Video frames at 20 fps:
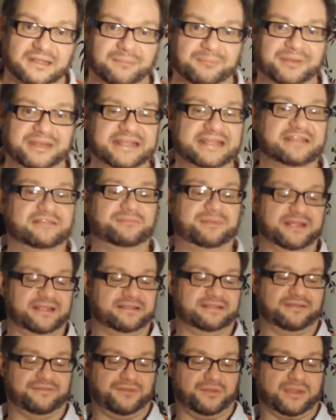Please,
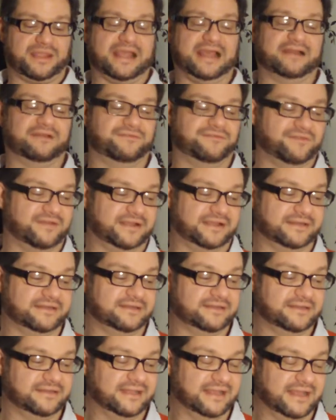if you can find
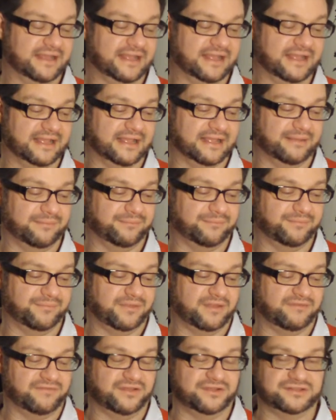
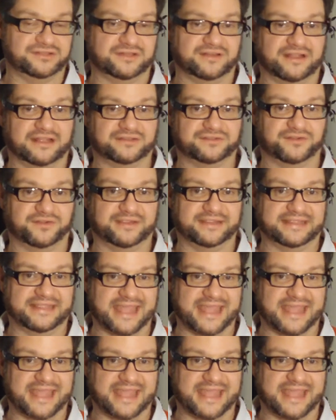a version of that toy,